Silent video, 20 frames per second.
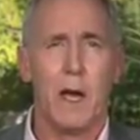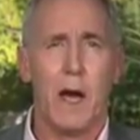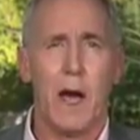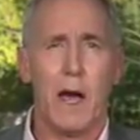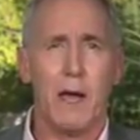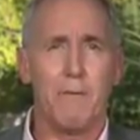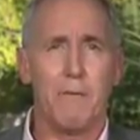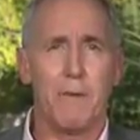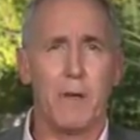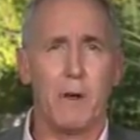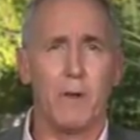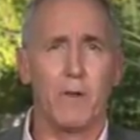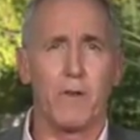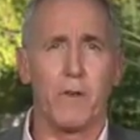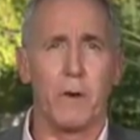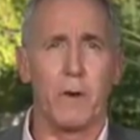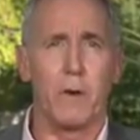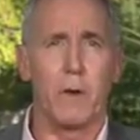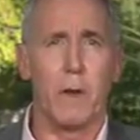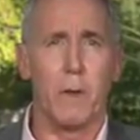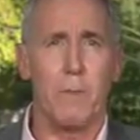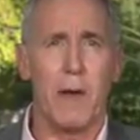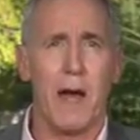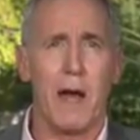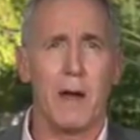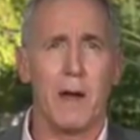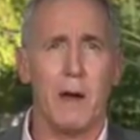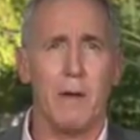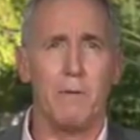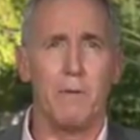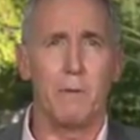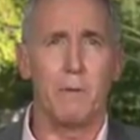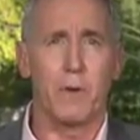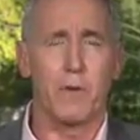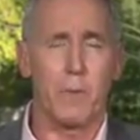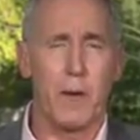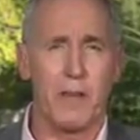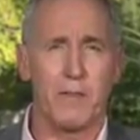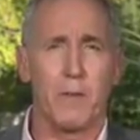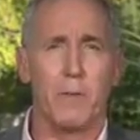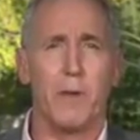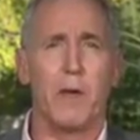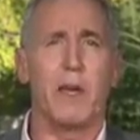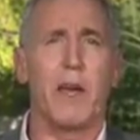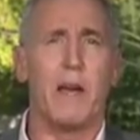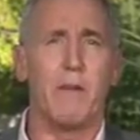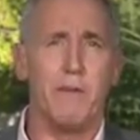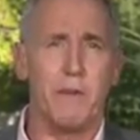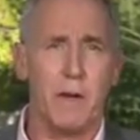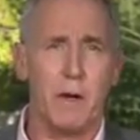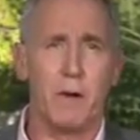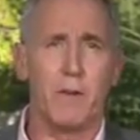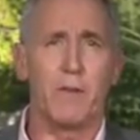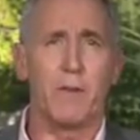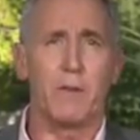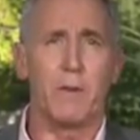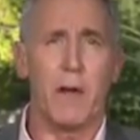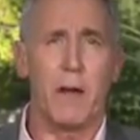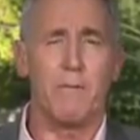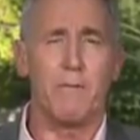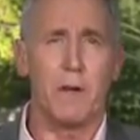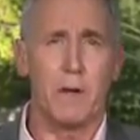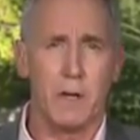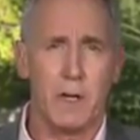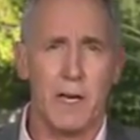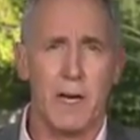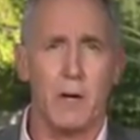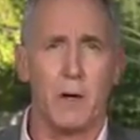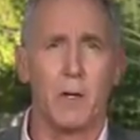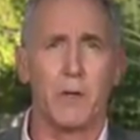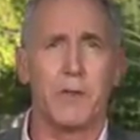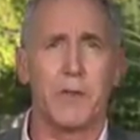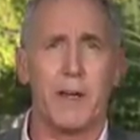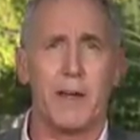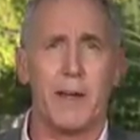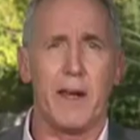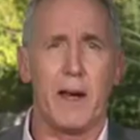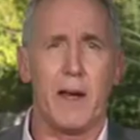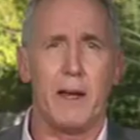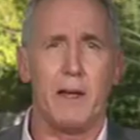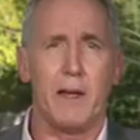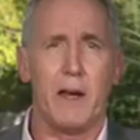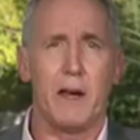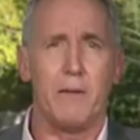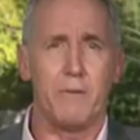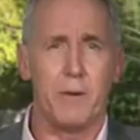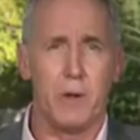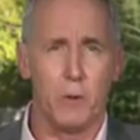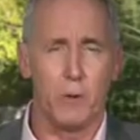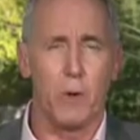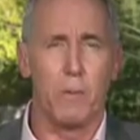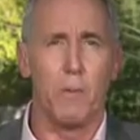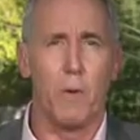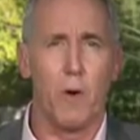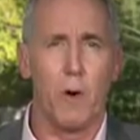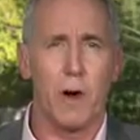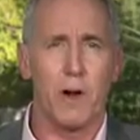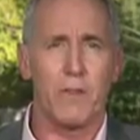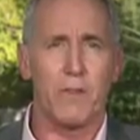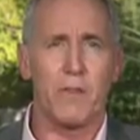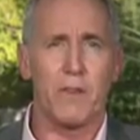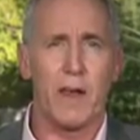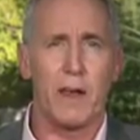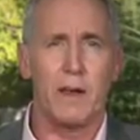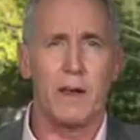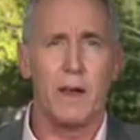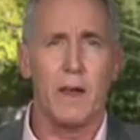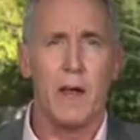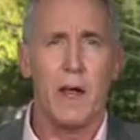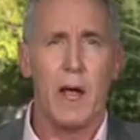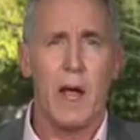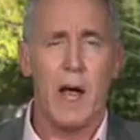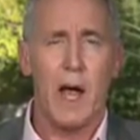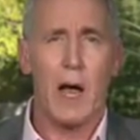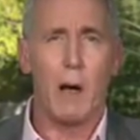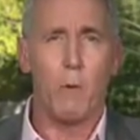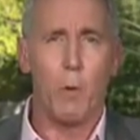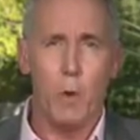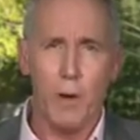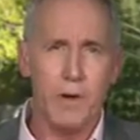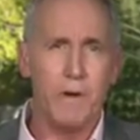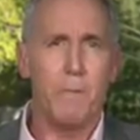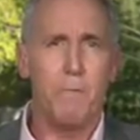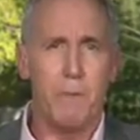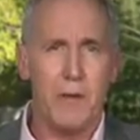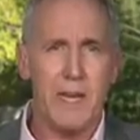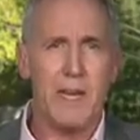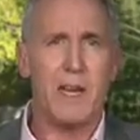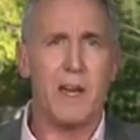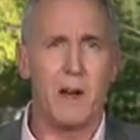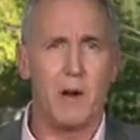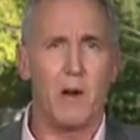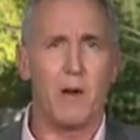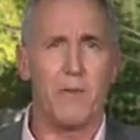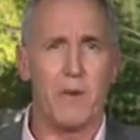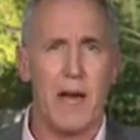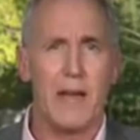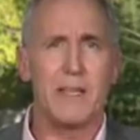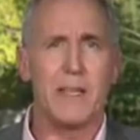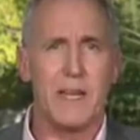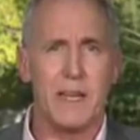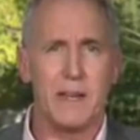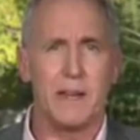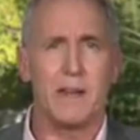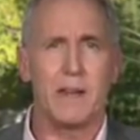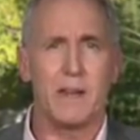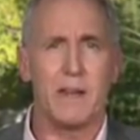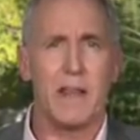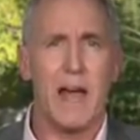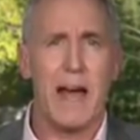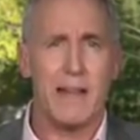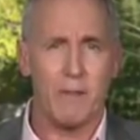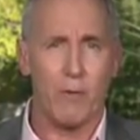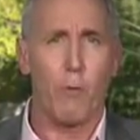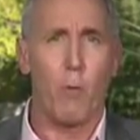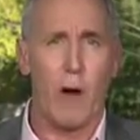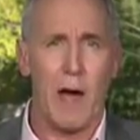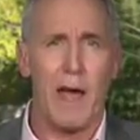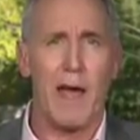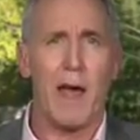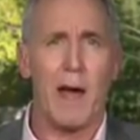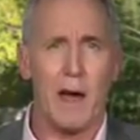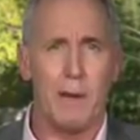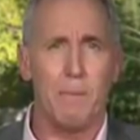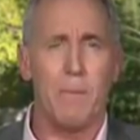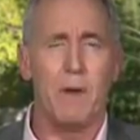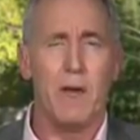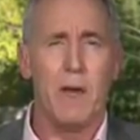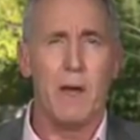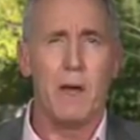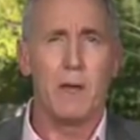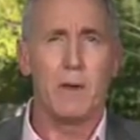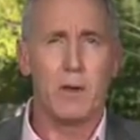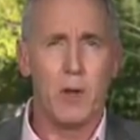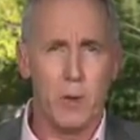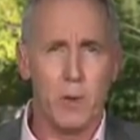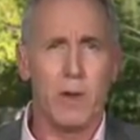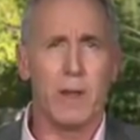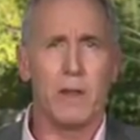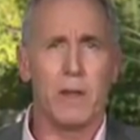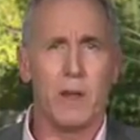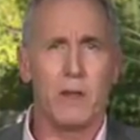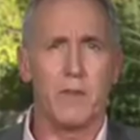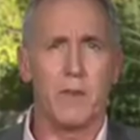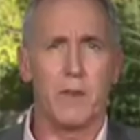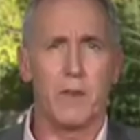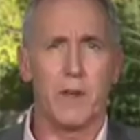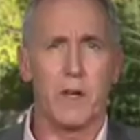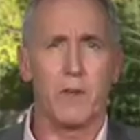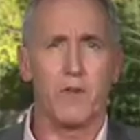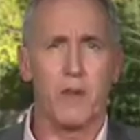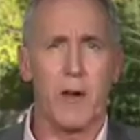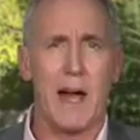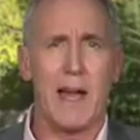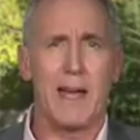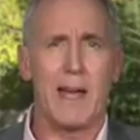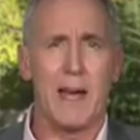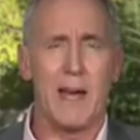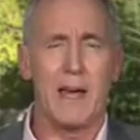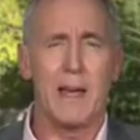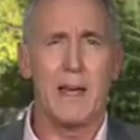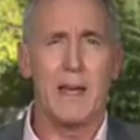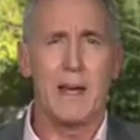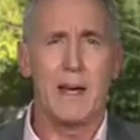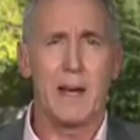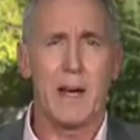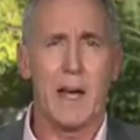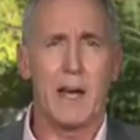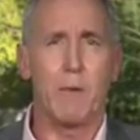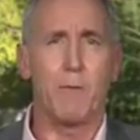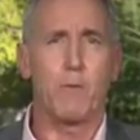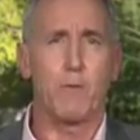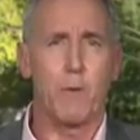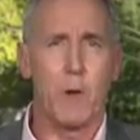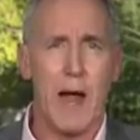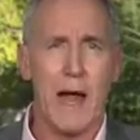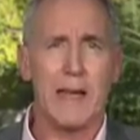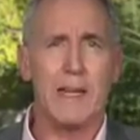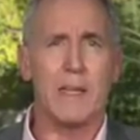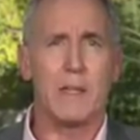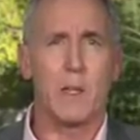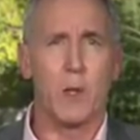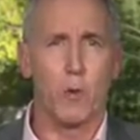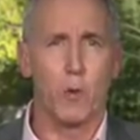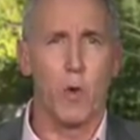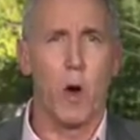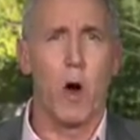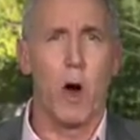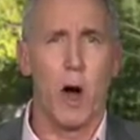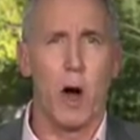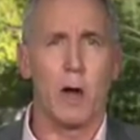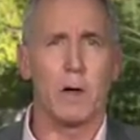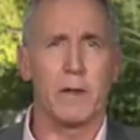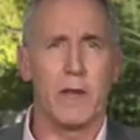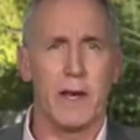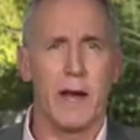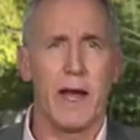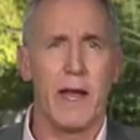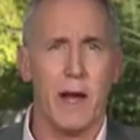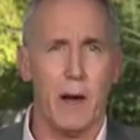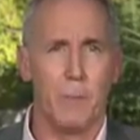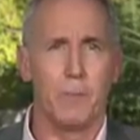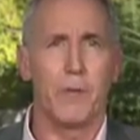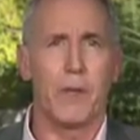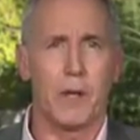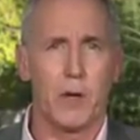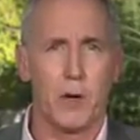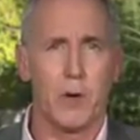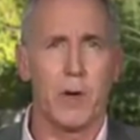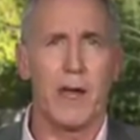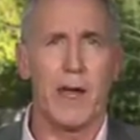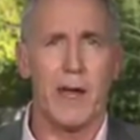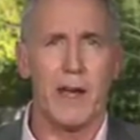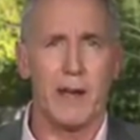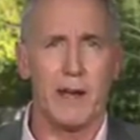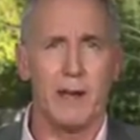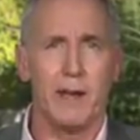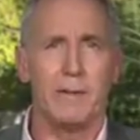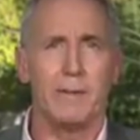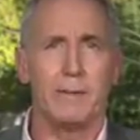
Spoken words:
a certain amount of responsibility. I feel guilt. I feel remorse, and I wouldn't be here if I didn't. That's why I'm doing this, is to try to kind of right the wrong that I helped to create.